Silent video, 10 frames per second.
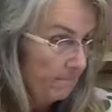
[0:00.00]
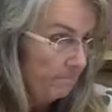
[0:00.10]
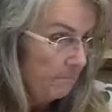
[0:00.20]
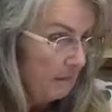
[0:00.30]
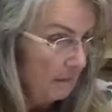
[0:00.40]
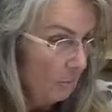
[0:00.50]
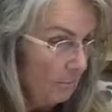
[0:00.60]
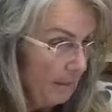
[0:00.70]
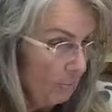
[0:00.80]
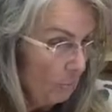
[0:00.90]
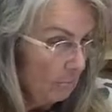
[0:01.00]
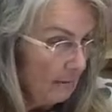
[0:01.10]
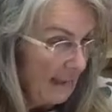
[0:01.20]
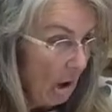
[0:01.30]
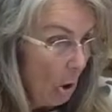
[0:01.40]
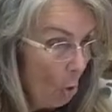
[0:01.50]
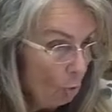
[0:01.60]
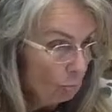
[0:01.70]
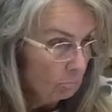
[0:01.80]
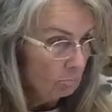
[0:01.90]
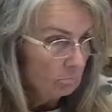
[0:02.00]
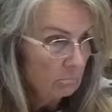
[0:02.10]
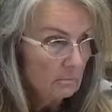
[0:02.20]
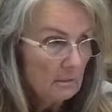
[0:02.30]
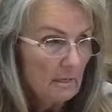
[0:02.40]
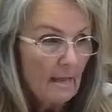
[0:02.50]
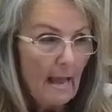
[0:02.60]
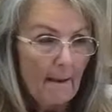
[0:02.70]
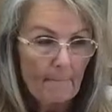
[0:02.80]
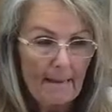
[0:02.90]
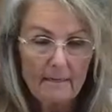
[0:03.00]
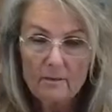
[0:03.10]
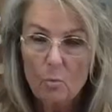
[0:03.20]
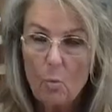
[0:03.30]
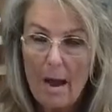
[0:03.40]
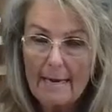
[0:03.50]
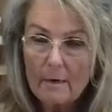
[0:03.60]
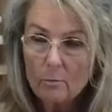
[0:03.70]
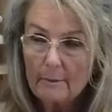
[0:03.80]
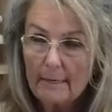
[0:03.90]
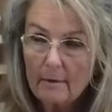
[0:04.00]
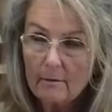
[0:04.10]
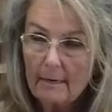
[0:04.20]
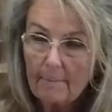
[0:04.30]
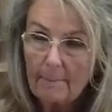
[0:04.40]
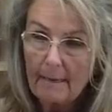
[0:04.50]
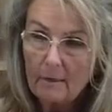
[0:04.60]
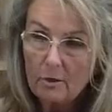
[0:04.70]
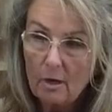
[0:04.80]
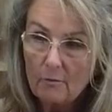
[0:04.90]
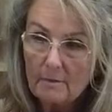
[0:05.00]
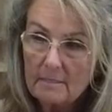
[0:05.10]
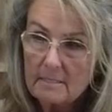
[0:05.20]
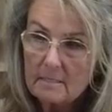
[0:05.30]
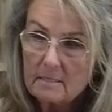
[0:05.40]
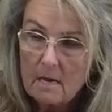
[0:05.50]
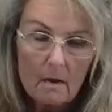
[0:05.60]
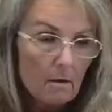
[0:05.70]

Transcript: the little people at all. I painted the white on there, and this is